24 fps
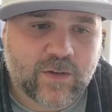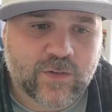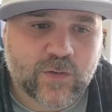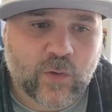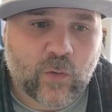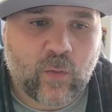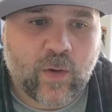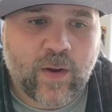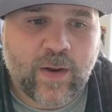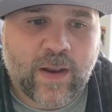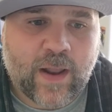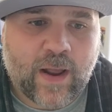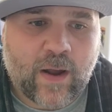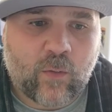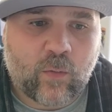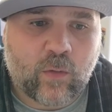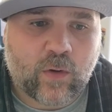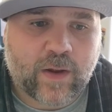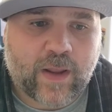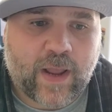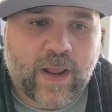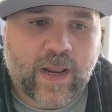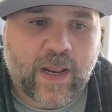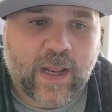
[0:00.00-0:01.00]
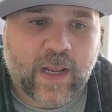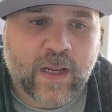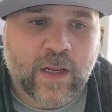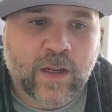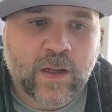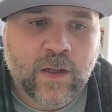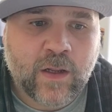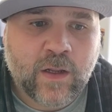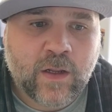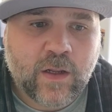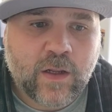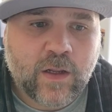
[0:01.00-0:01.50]
So right now we're getting,
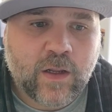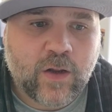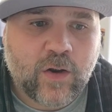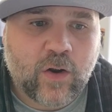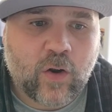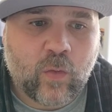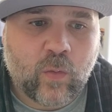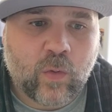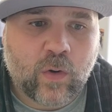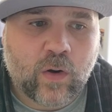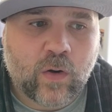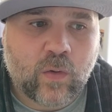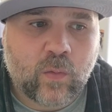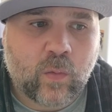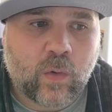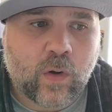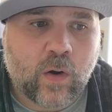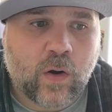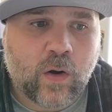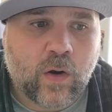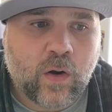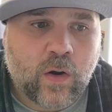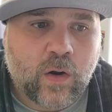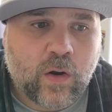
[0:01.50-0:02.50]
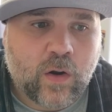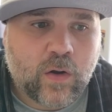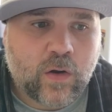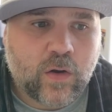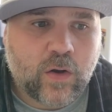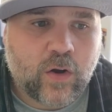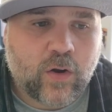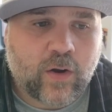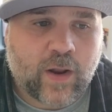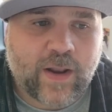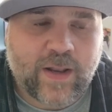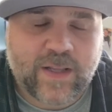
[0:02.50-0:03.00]

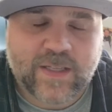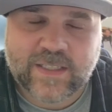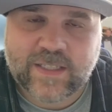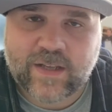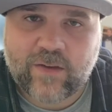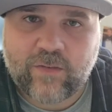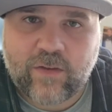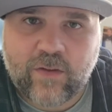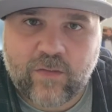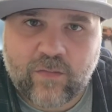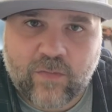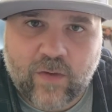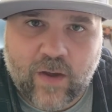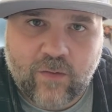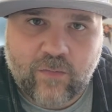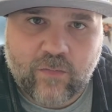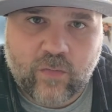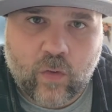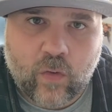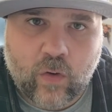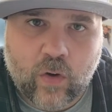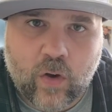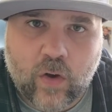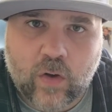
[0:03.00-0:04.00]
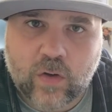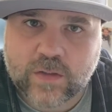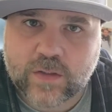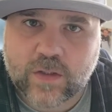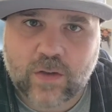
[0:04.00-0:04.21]
you're getting 75 phone calls.